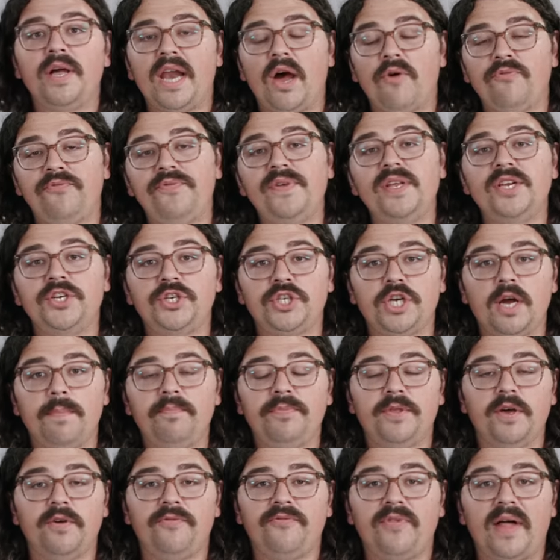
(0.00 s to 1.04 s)
and I'll finish
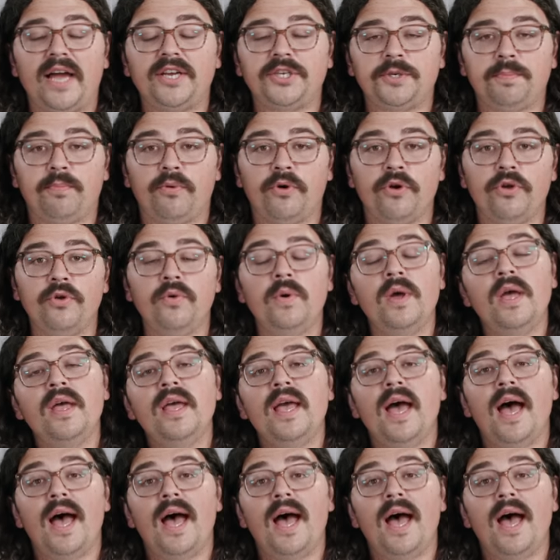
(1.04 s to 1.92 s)
up the flash brew,